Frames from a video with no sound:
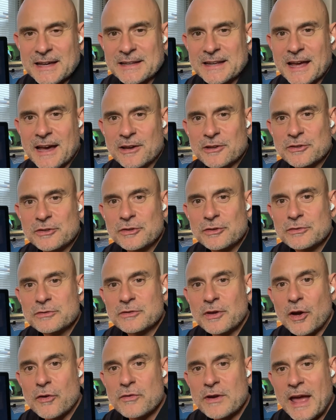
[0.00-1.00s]
Now, you
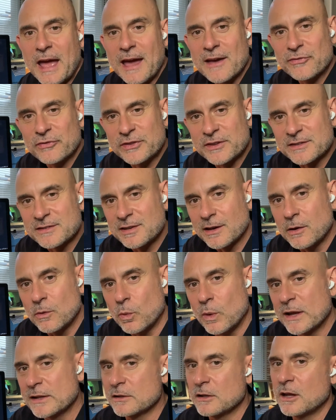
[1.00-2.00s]
don't have to tell
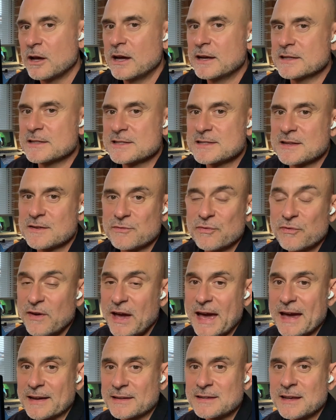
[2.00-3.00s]
one-liners. In
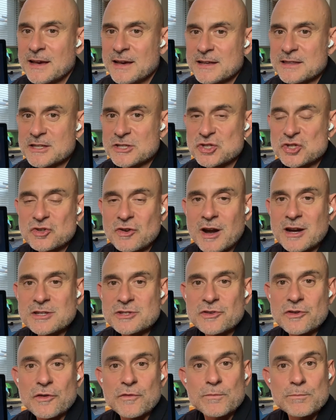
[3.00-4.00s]
fact, the
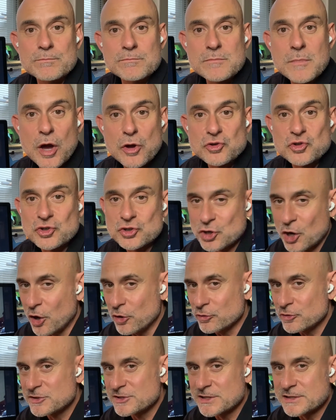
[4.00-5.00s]
structure of most
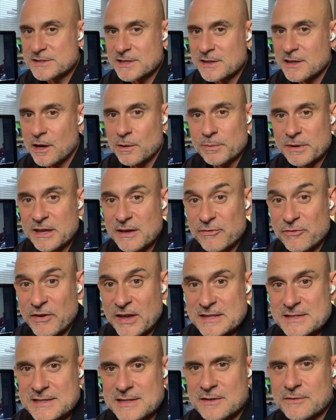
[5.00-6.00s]
jokes is that they'll be
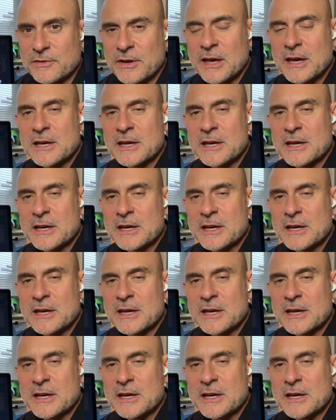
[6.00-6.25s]
offensive.